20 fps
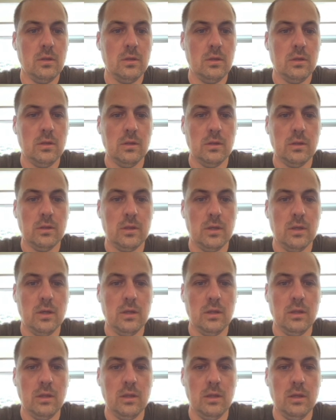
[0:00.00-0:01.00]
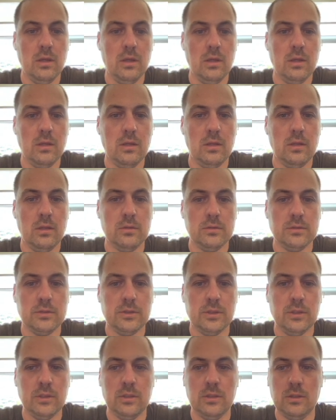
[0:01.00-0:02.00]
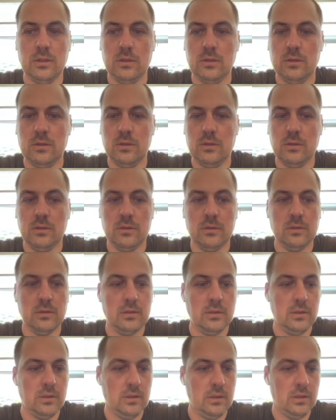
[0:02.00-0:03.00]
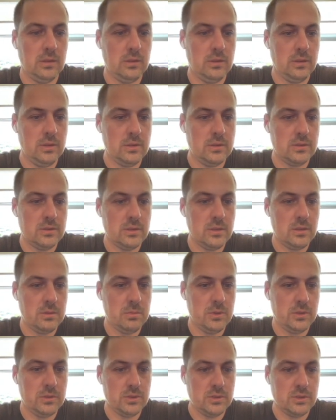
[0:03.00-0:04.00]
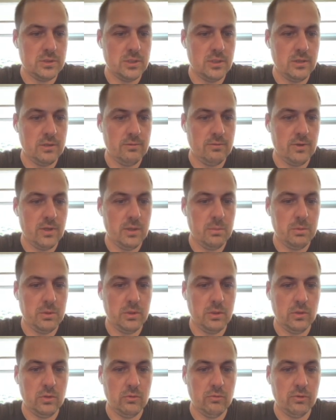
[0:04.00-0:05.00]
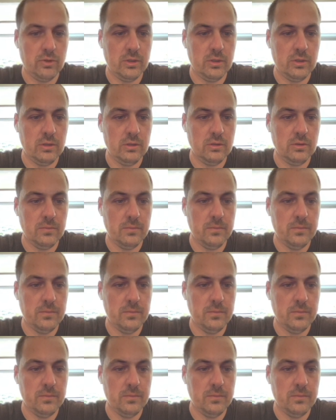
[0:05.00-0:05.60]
click on that, install, and you can see a bunch of stuff happening over here,